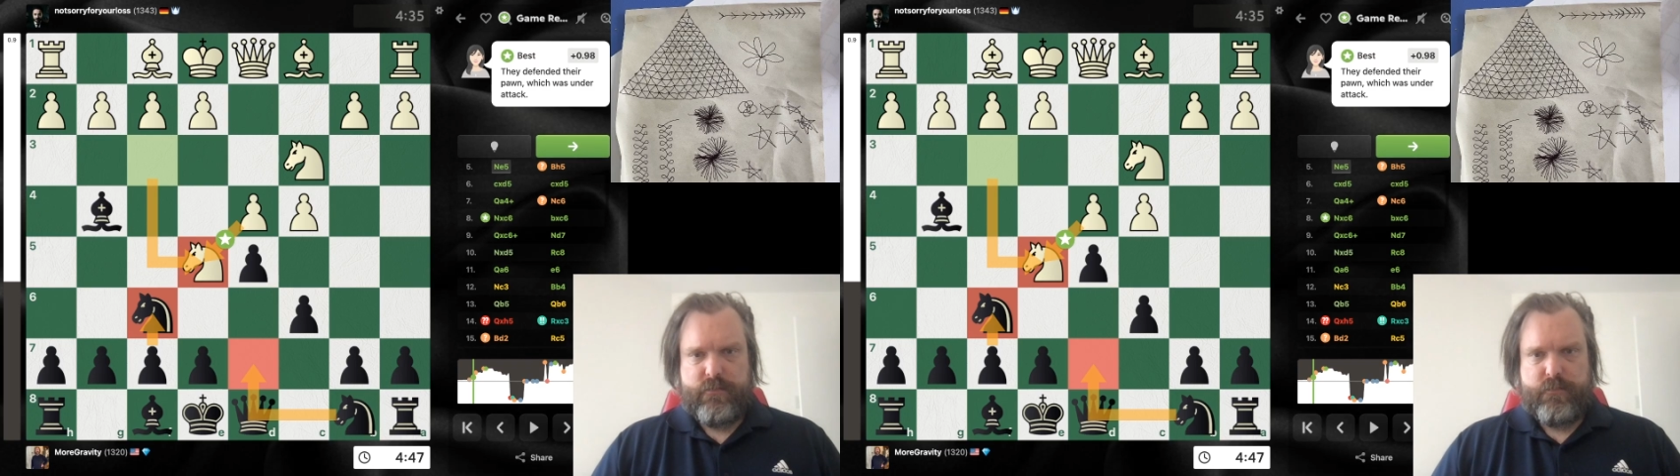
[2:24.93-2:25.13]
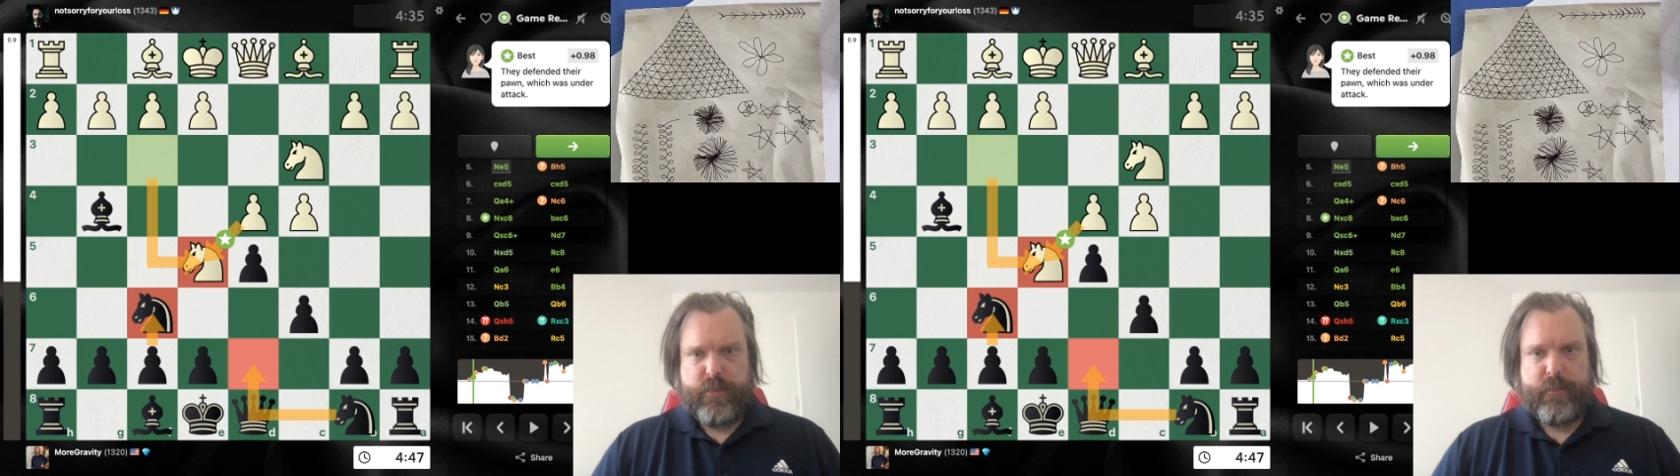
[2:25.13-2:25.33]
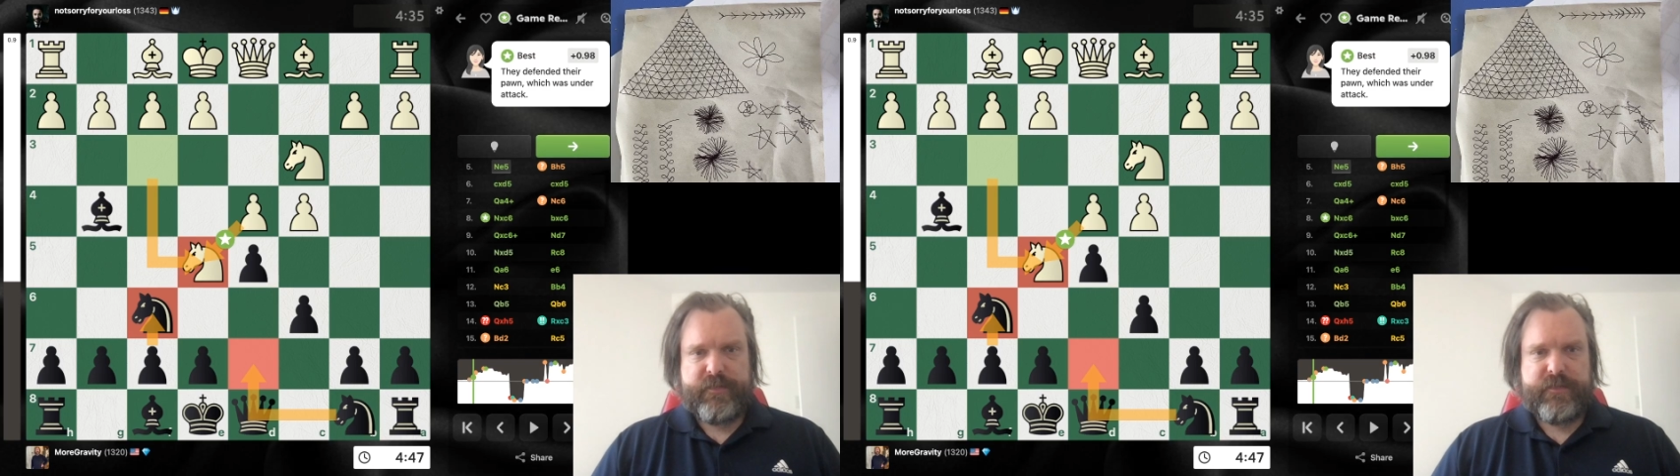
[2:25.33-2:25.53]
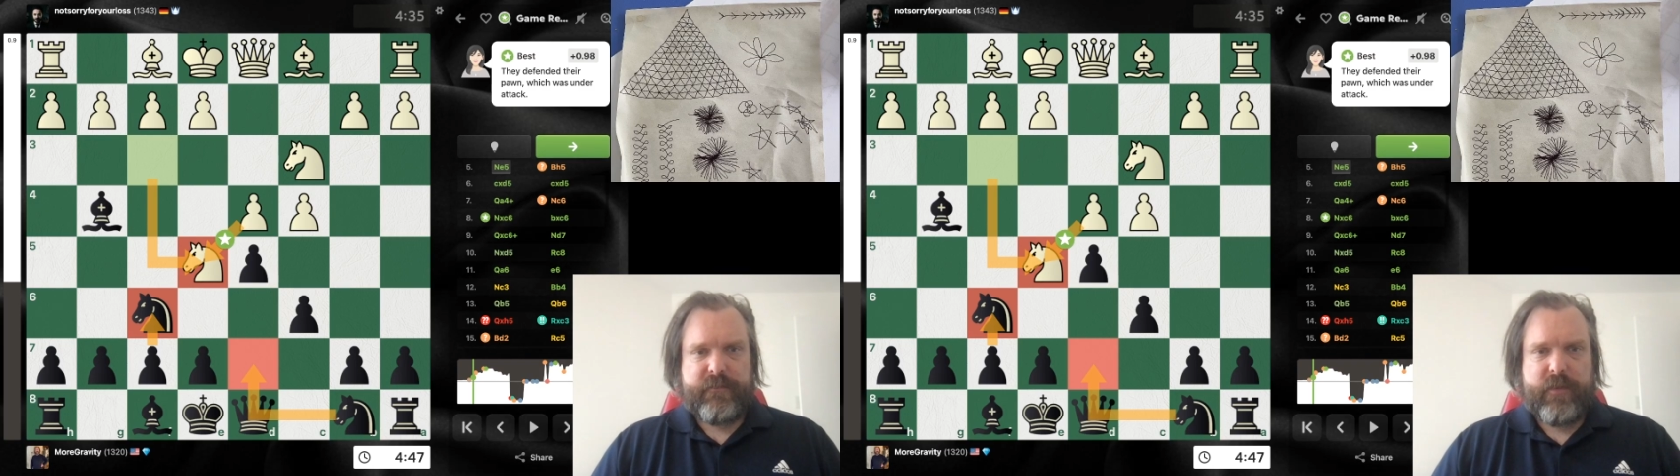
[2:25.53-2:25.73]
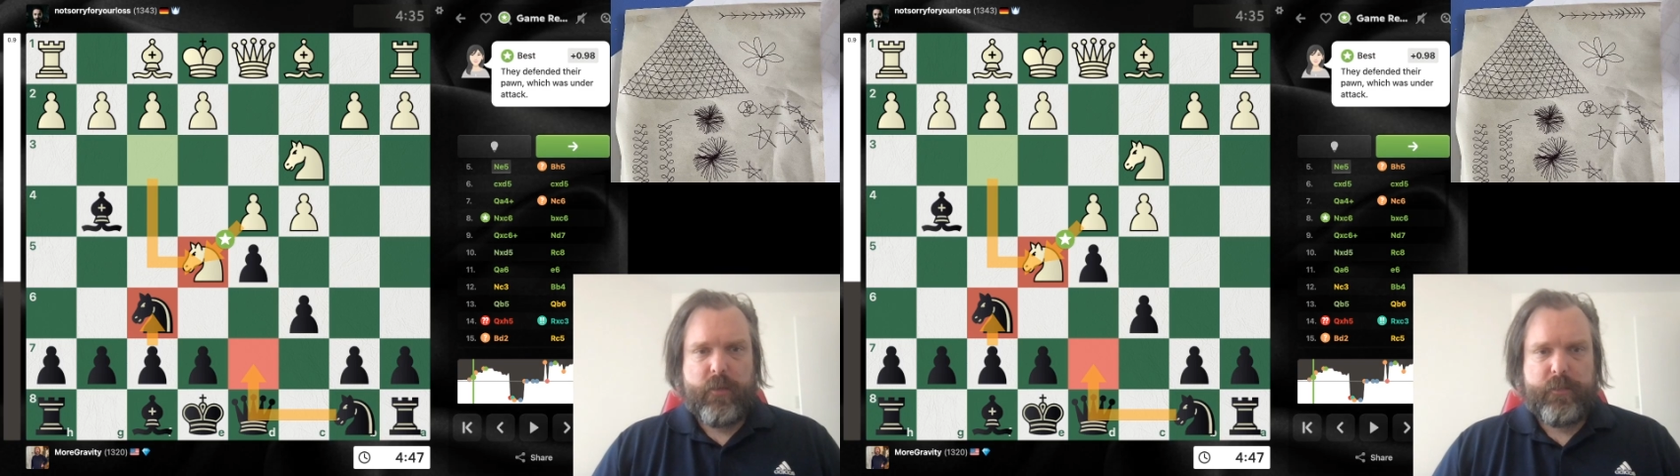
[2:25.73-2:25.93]
purposes
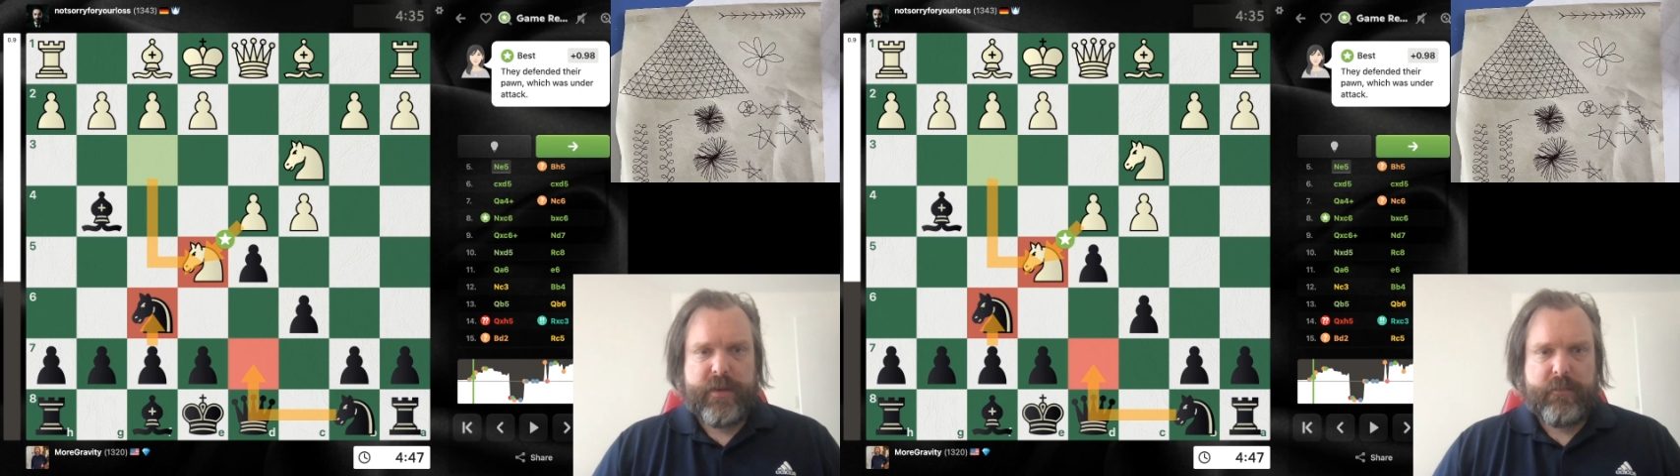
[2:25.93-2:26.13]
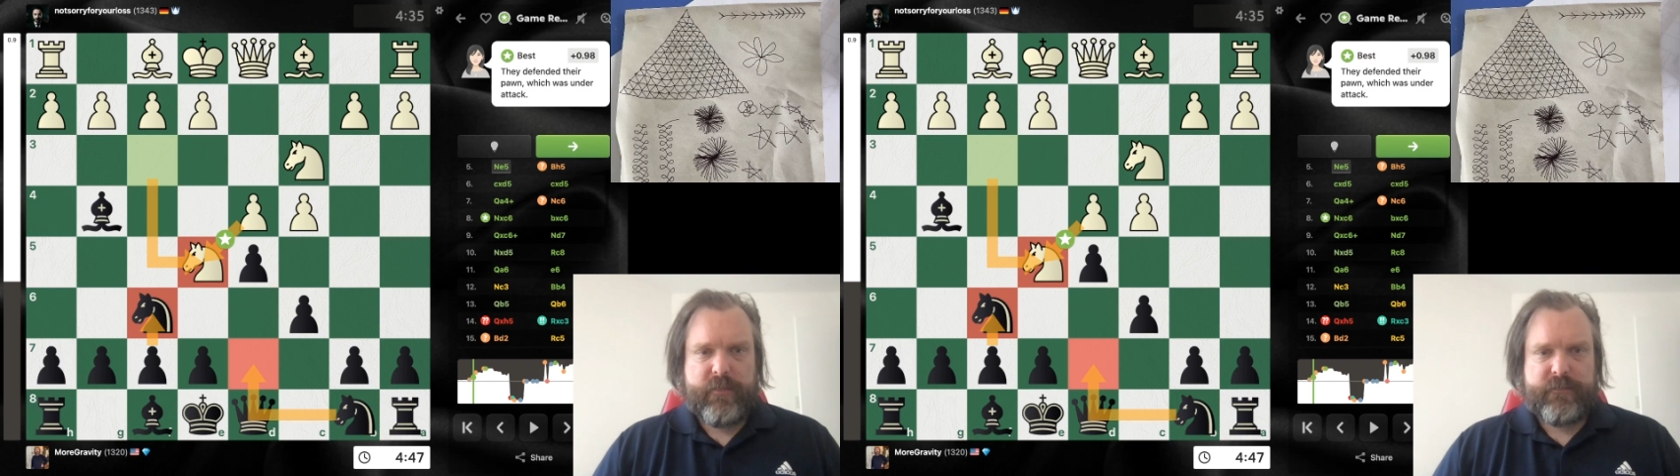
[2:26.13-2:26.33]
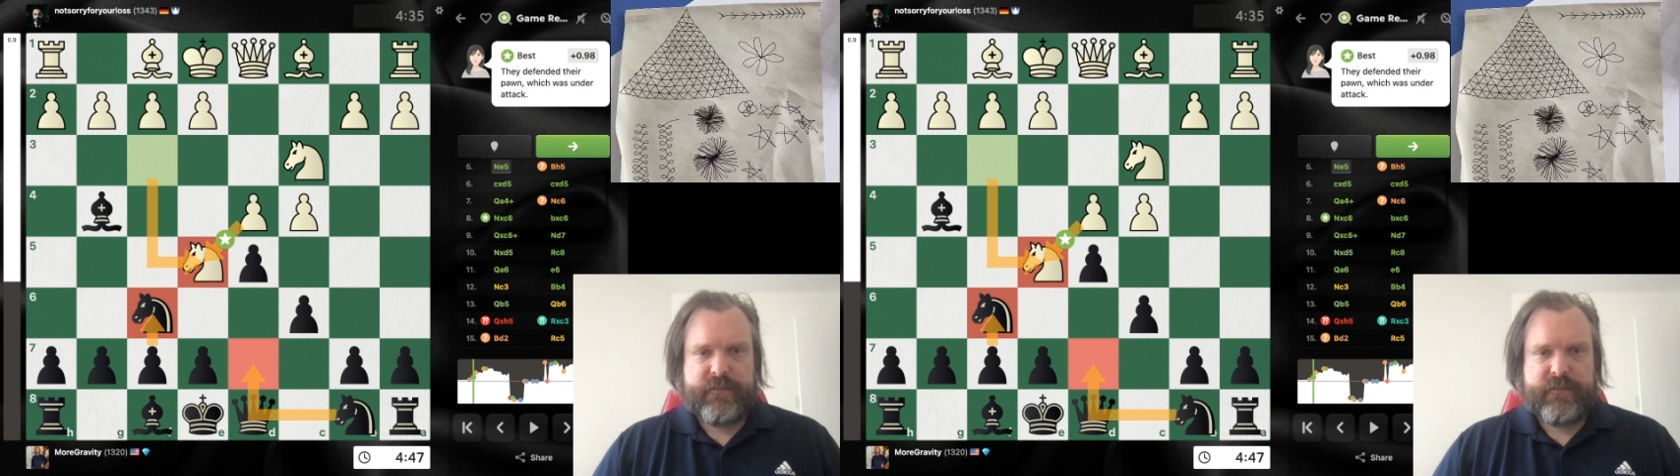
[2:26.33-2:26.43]
of the opening moves,